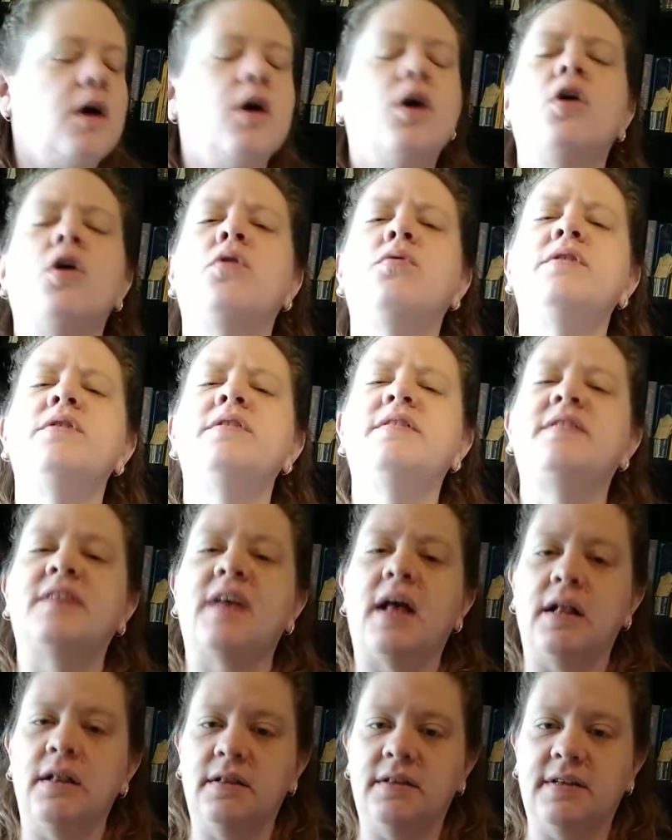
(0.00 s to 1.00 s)

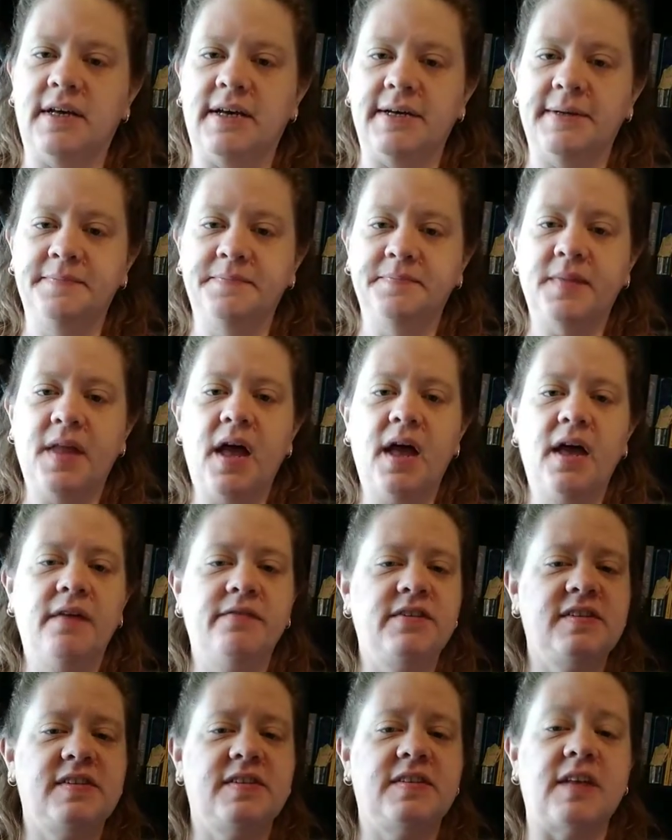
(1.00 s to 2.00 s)
"Griselda, I have
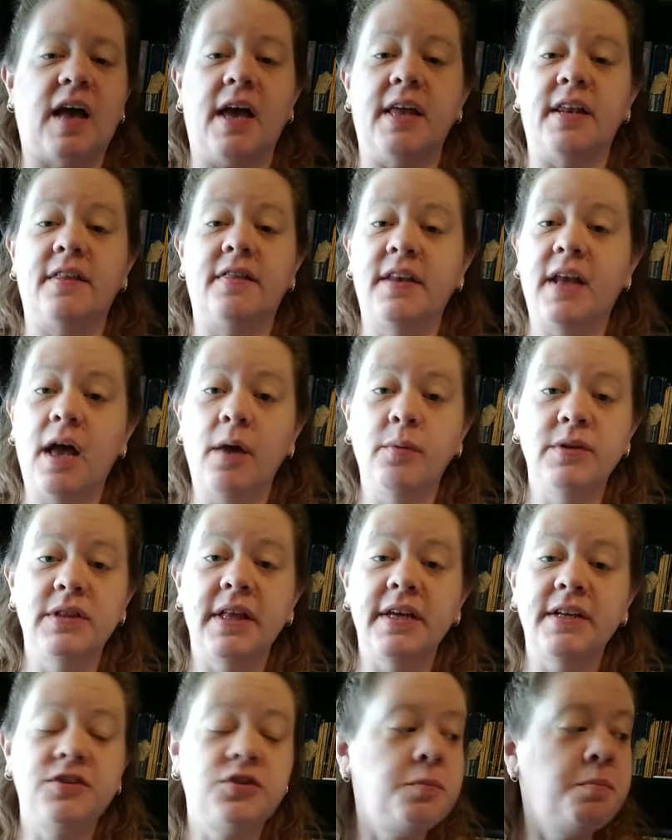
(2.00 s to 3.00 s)
decided that I would
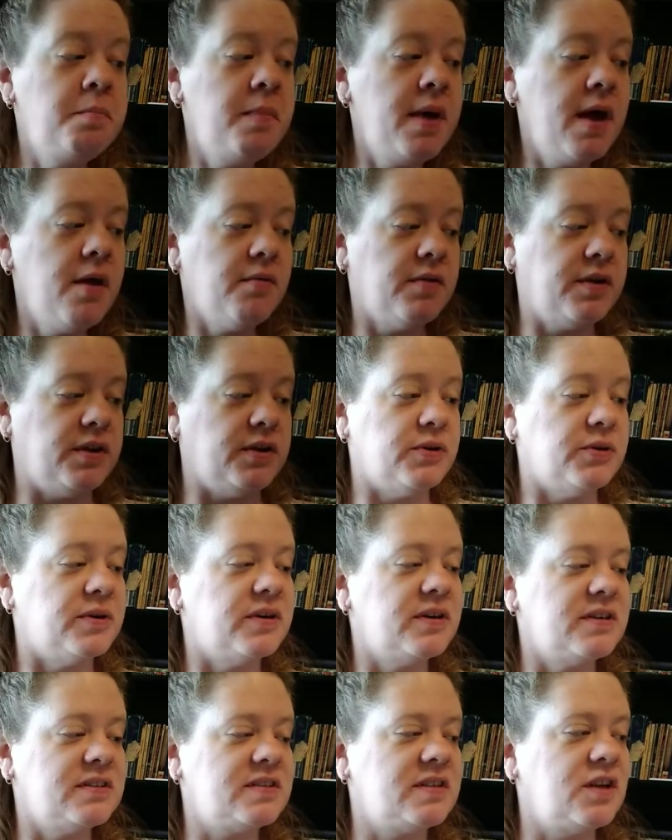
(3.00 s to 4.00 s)
like to marry you,"
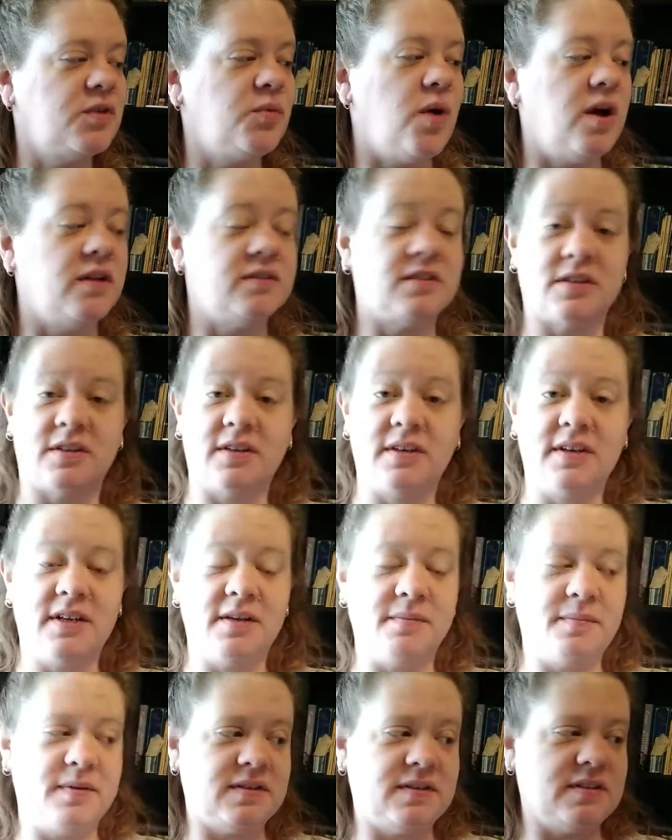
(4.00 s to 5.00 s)
said Walter in a
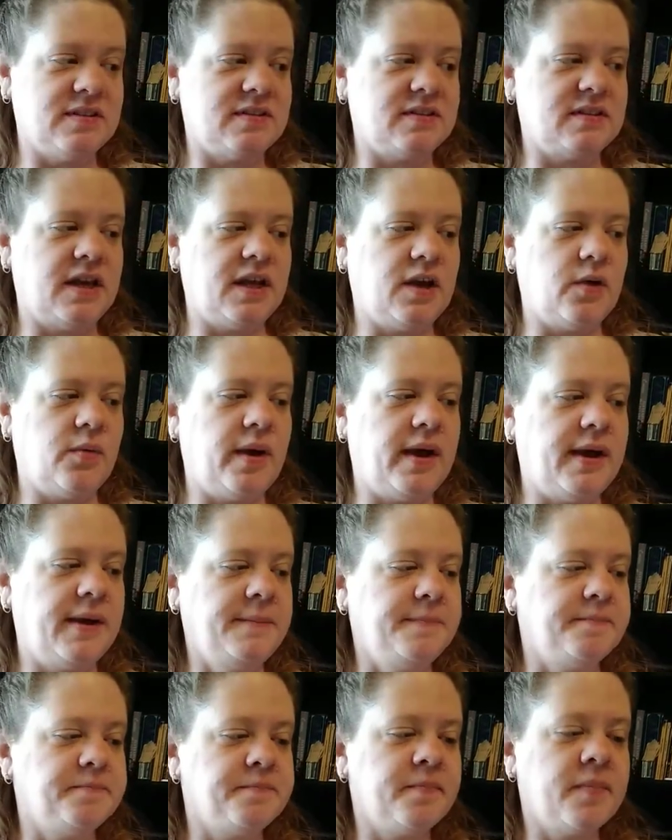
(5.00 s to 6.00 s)
businesslike
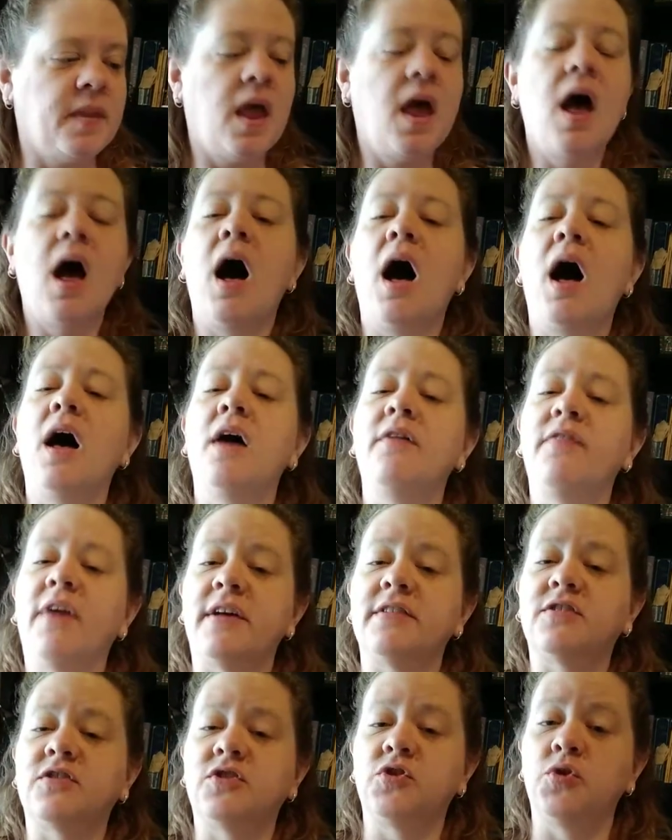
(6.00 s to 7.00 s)
way. "I've
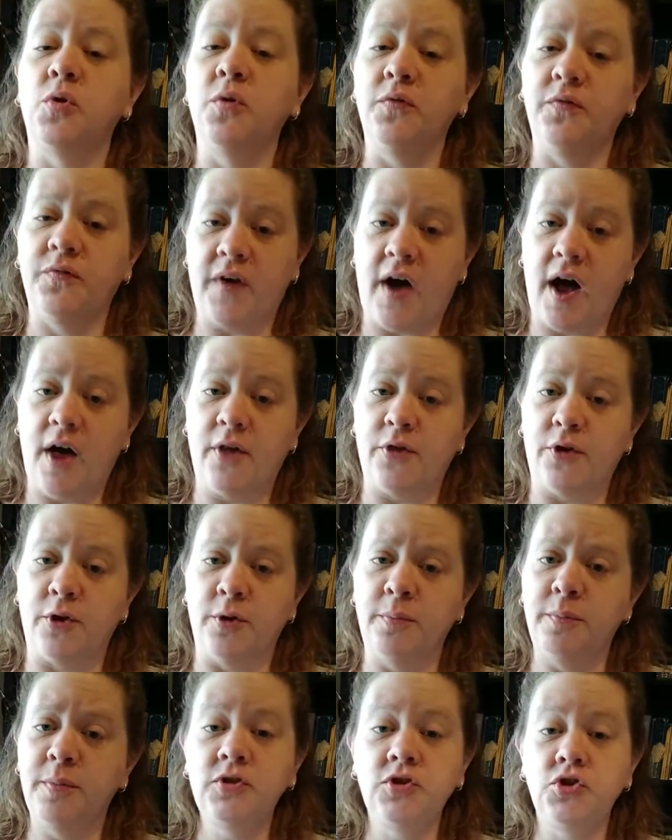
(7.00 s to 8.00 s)
asked your father,
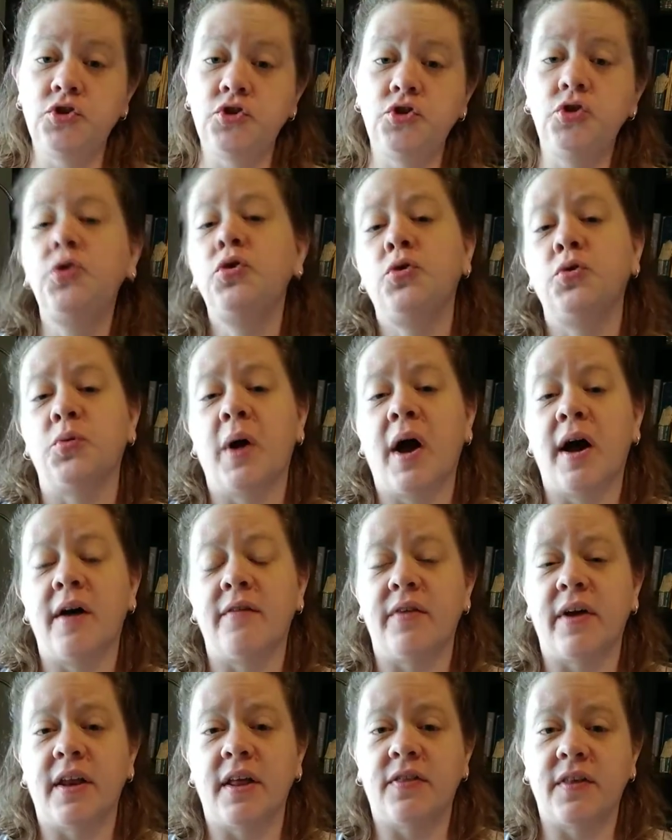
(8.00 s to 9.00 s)
but do you have
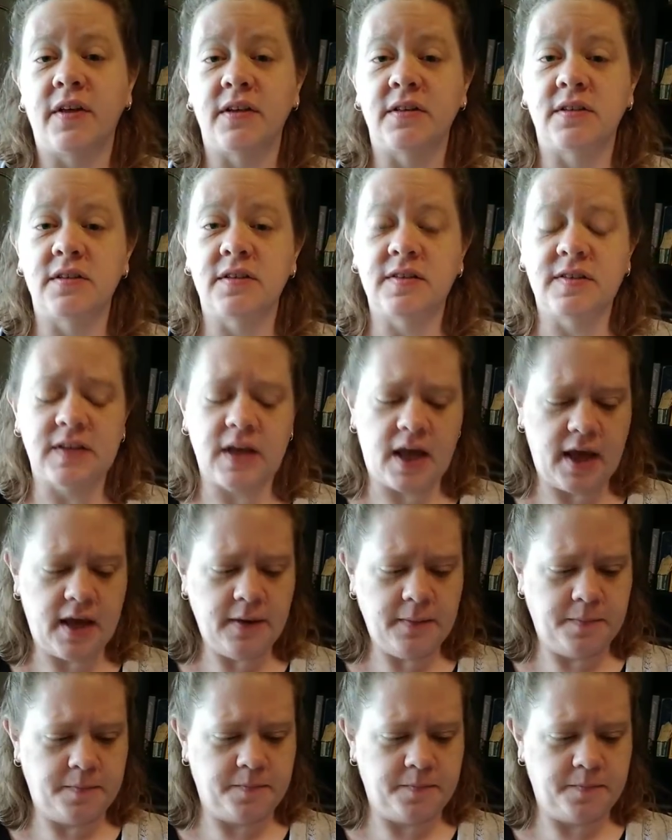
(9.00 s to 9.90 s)
anything to say?"